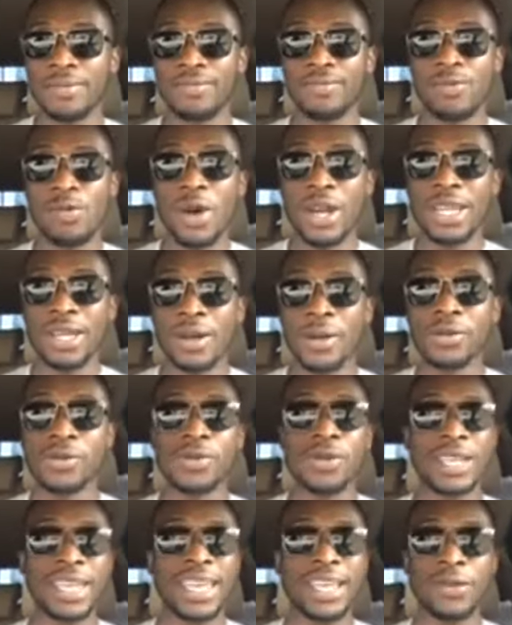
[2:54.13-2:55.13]
When it comes to the
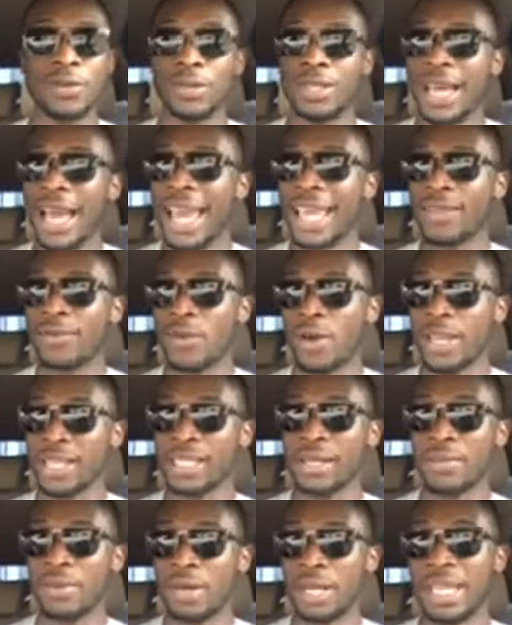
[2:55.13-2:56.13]
keto diet, for
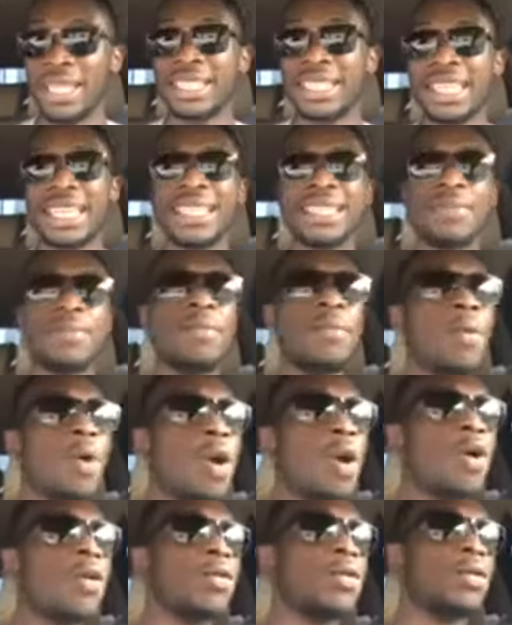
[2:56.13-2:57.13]
example, it's
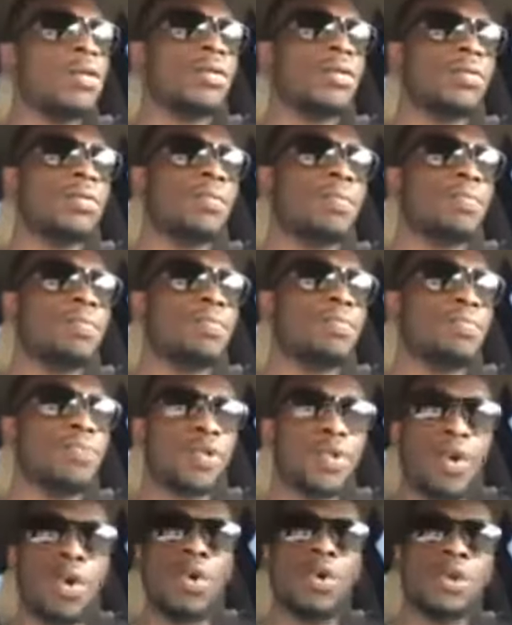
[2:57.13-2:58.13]
more
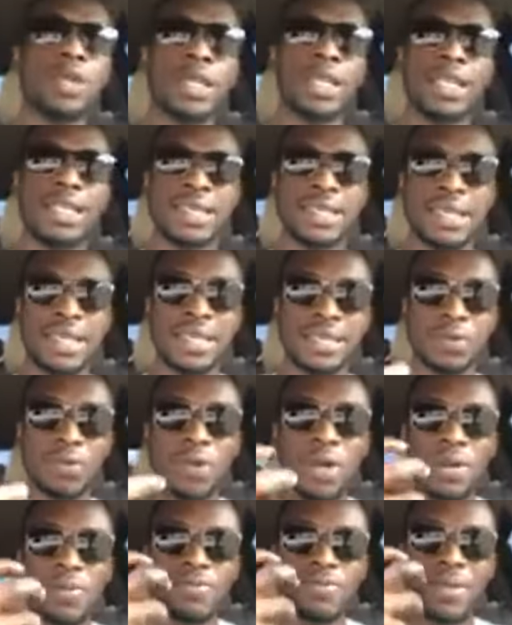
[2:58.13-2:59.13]
prone,
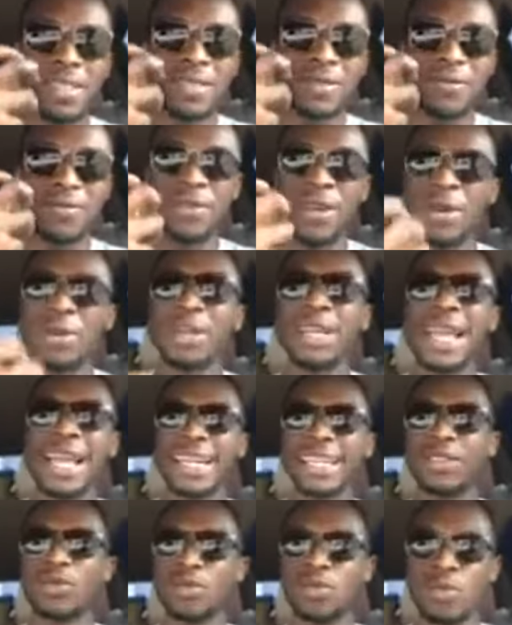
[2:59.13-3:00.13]
it's very
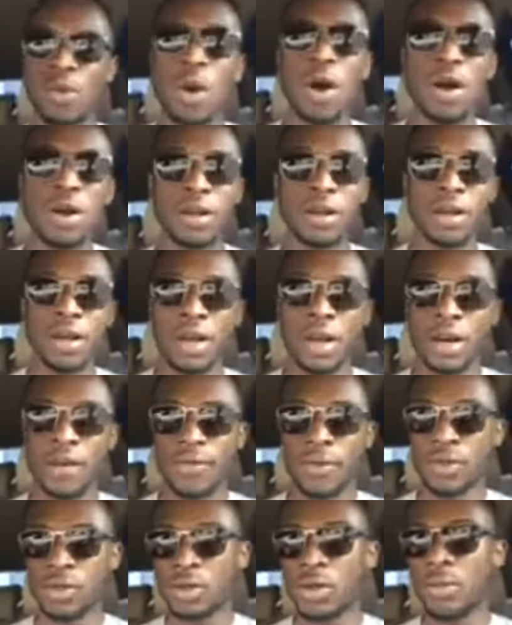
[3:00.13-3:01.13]
likely to work for
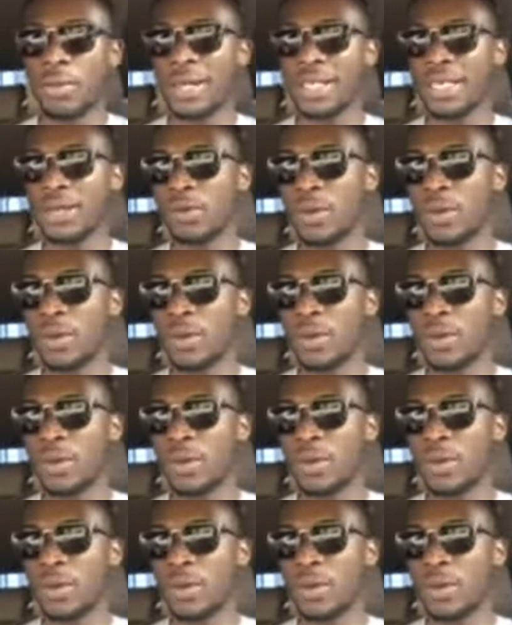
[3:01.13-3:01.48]
somebody who